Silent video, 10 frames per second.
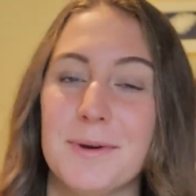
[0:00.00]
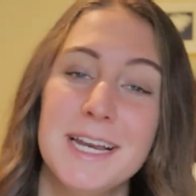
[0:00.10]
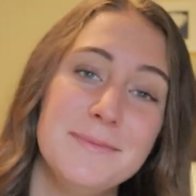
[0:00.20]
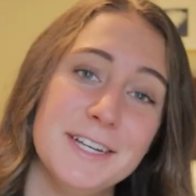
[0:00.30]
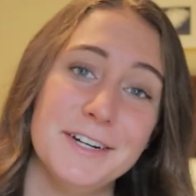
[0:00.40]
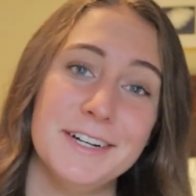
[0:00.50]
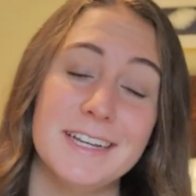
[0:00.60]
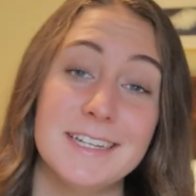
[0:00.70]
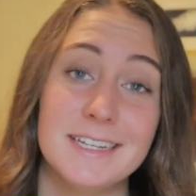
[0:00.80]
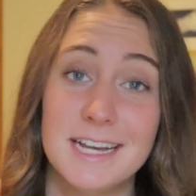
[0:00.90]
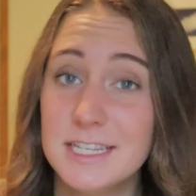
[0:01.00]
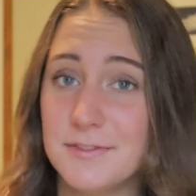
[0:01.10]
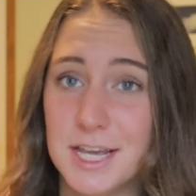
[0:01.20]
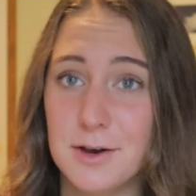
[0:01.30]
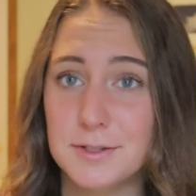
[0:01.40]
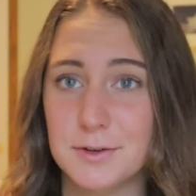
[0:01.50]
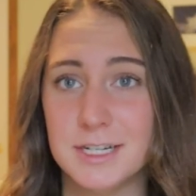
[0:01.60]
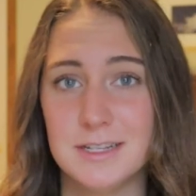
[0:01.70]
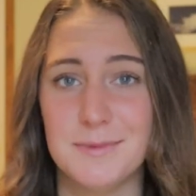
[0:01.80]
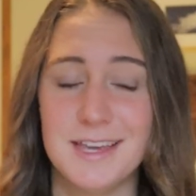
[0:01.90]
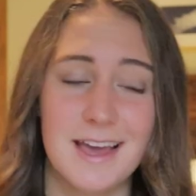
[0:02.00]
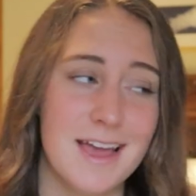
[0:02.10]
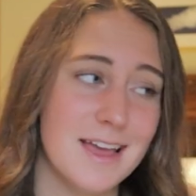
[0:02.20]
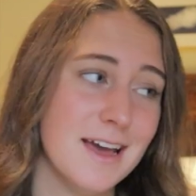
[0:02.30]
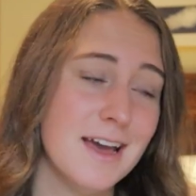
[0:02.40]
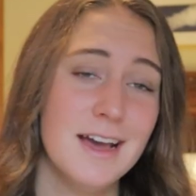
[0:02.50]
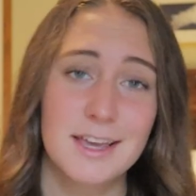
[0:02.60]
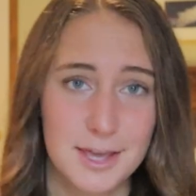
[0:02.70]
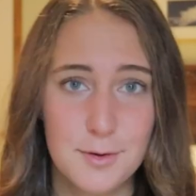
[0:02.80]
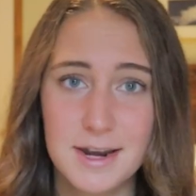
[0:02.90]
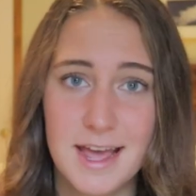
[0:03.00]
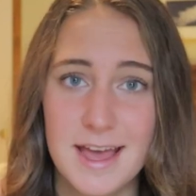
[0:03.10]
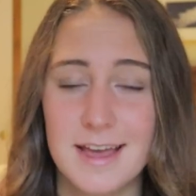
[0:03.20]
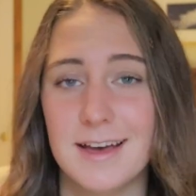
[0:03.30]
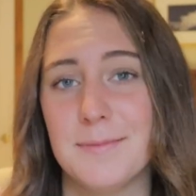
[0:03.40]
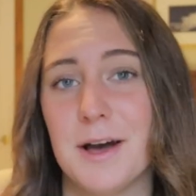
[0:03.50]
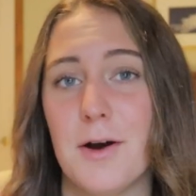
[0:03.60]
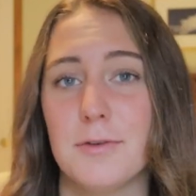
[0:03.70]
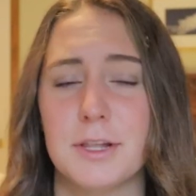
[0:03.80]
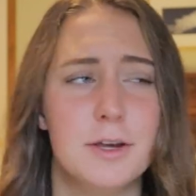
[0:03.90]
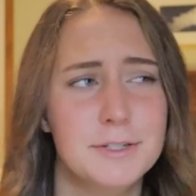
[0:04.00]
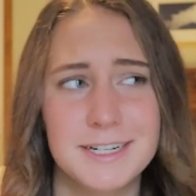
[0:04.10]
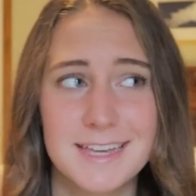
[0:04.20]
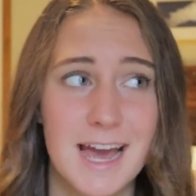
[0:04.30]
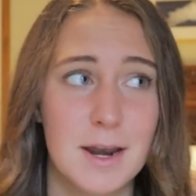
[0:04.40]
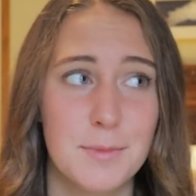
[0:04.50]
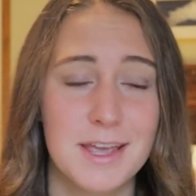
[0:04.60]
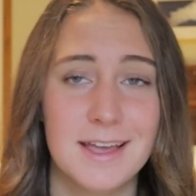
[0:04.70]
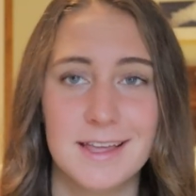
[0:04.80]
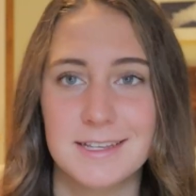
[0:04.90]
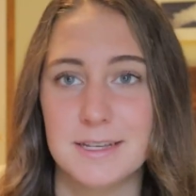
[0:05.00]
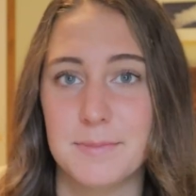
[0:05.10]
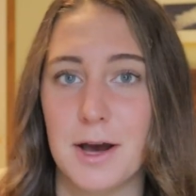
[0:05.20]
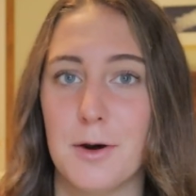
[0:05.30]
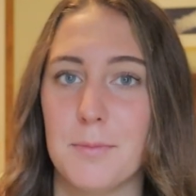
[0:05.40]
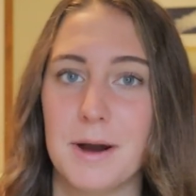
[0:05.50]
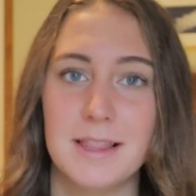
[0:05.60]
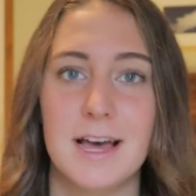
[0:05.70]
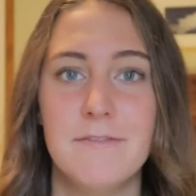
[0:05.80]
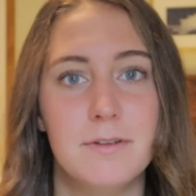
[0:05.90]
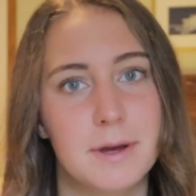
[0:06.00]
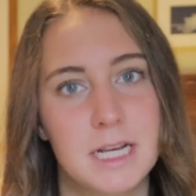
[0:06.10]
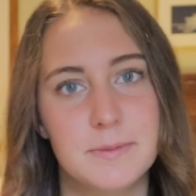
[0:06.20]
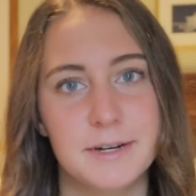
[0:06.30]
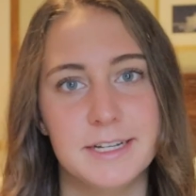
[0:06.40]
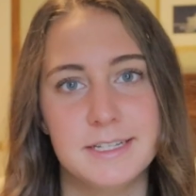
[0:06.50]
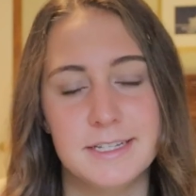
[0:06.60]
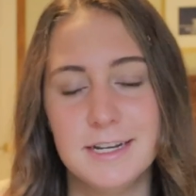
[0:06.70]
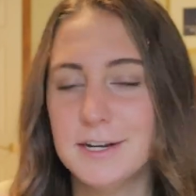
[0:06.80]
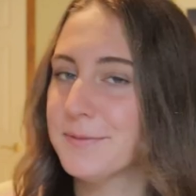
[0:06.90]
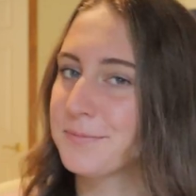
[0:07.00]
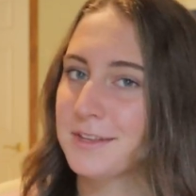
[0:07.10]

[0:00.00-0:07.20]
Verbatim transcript: My name's Erin and today's video is going to be a Q and A about the Coast Guard Academy and about my life and my experiences here.